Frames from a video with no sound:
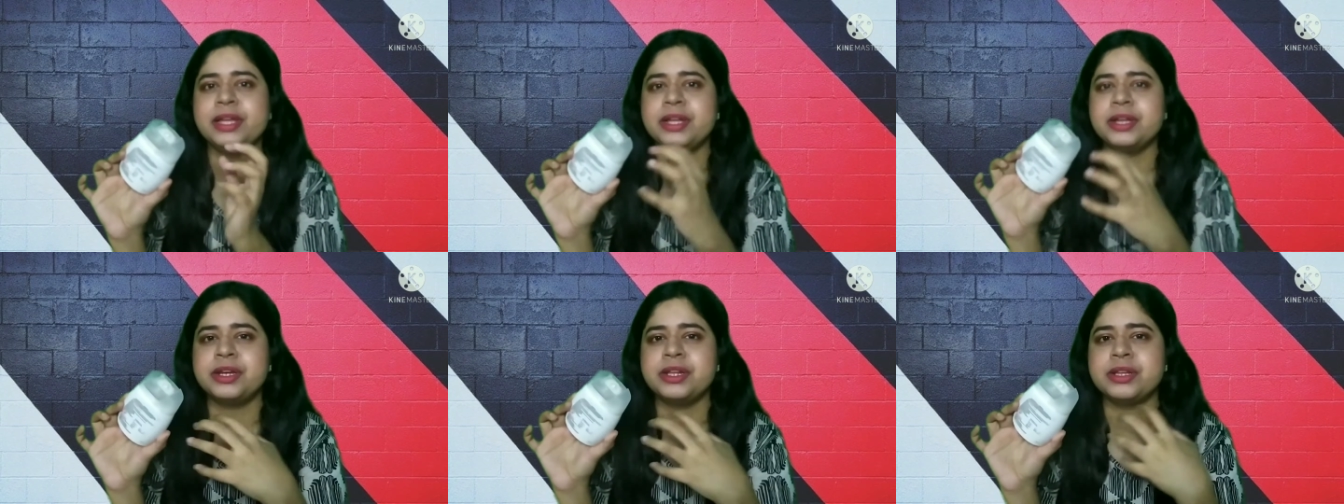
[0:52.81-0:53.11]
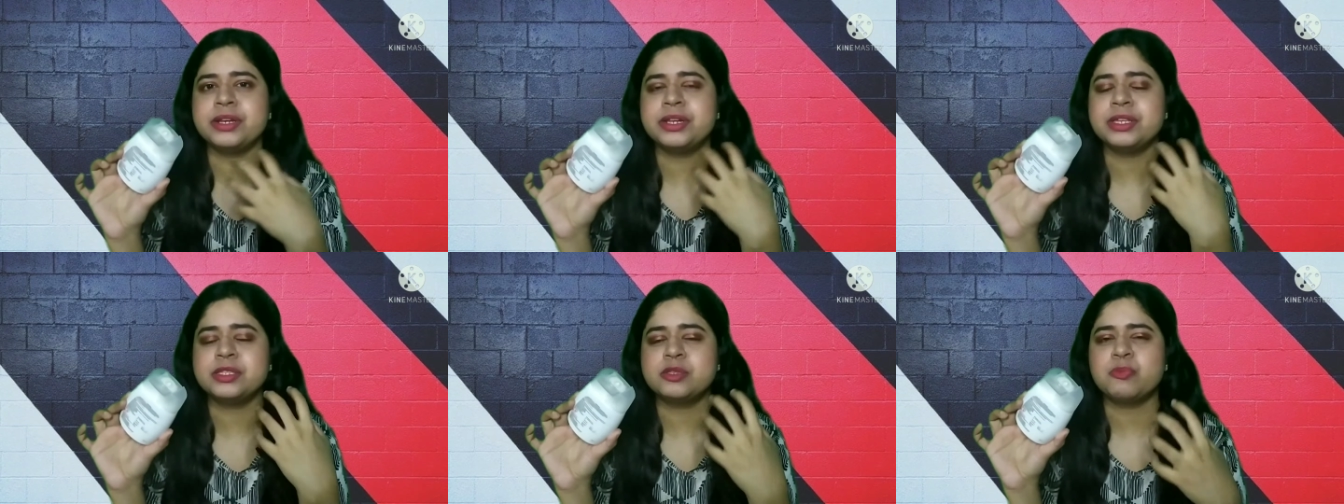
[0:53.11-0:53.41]

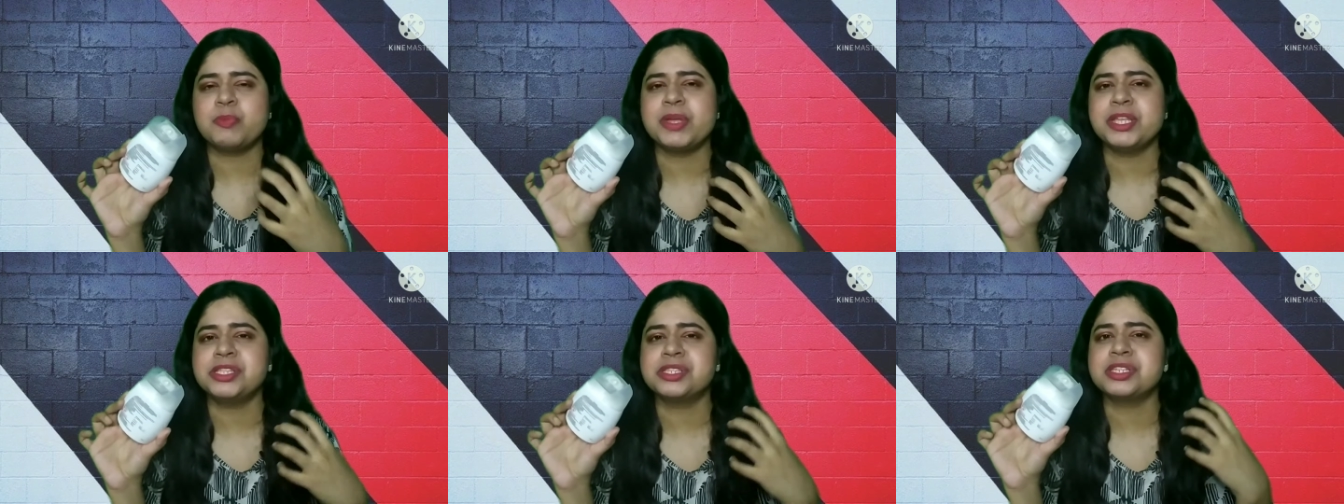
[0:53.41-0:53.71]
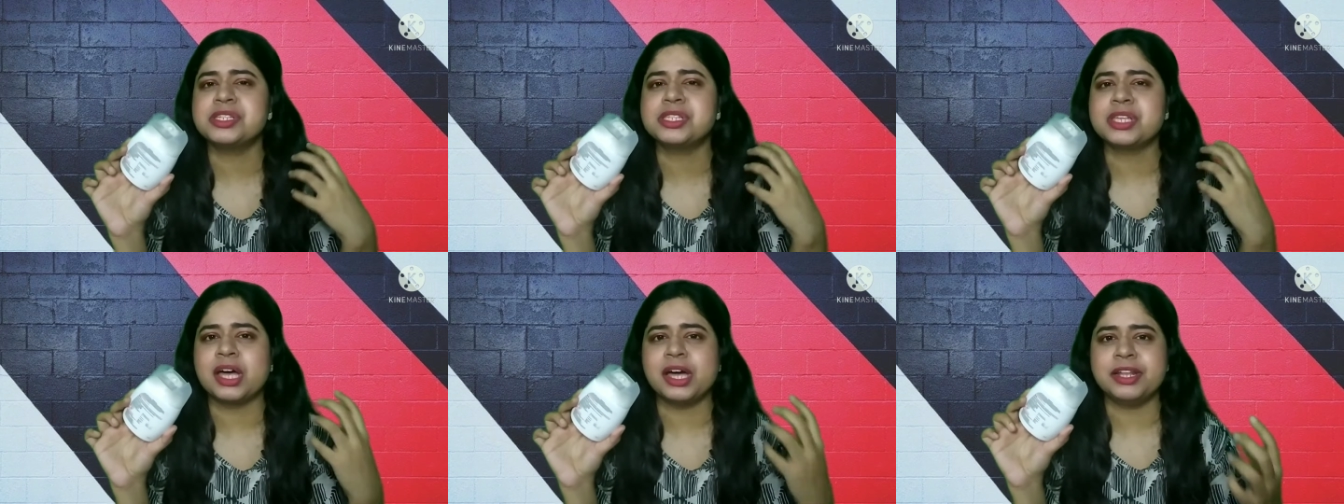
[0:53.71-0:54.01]
It
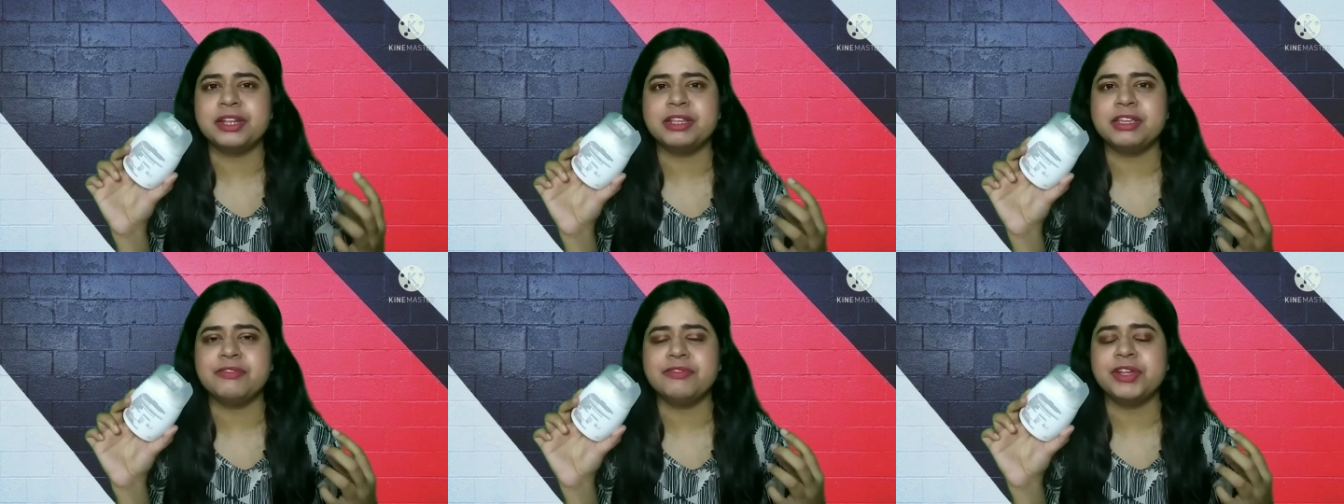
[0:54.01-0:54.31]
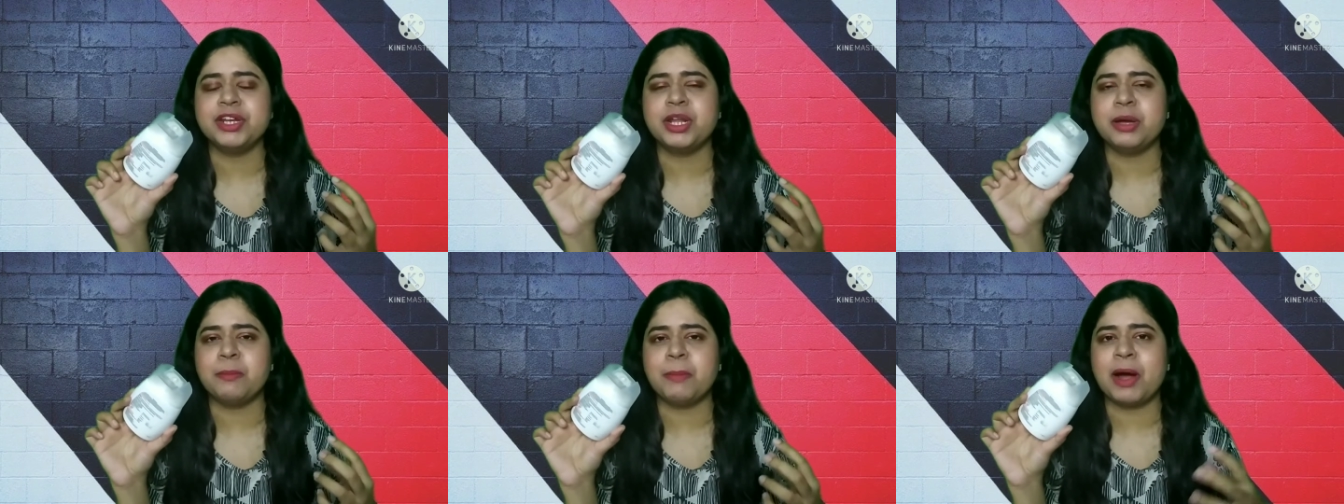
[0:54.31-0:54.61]
dispenses
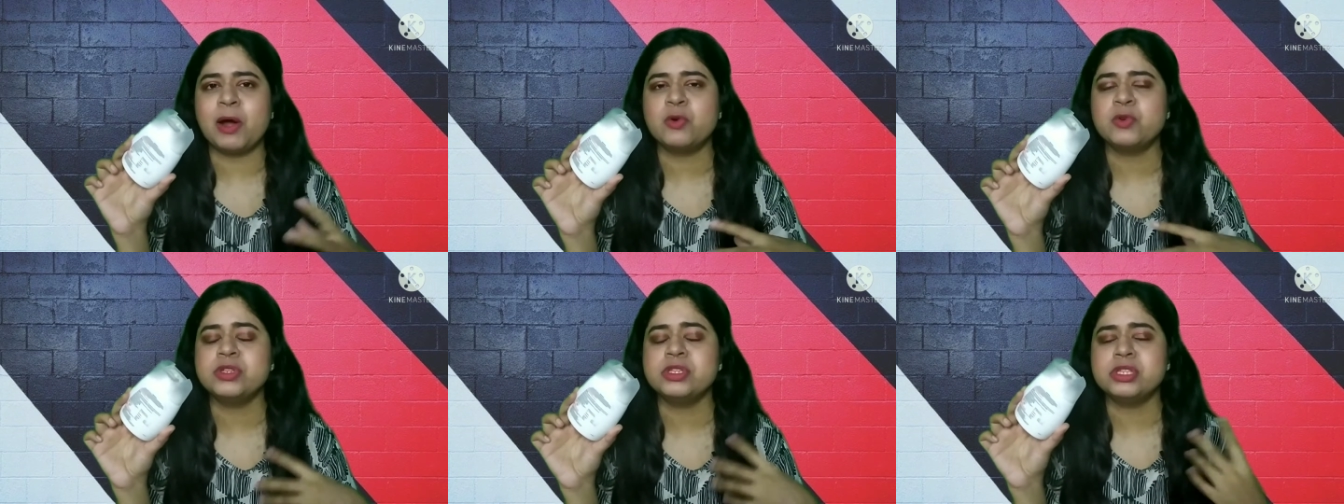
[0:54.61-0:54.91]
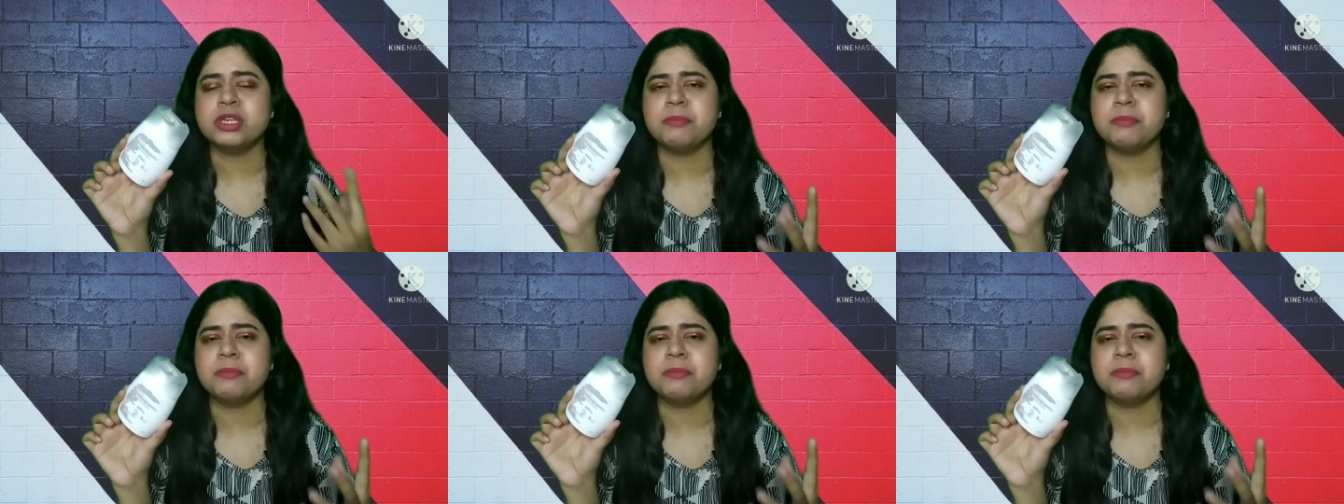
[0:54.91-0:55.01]
uneven amount.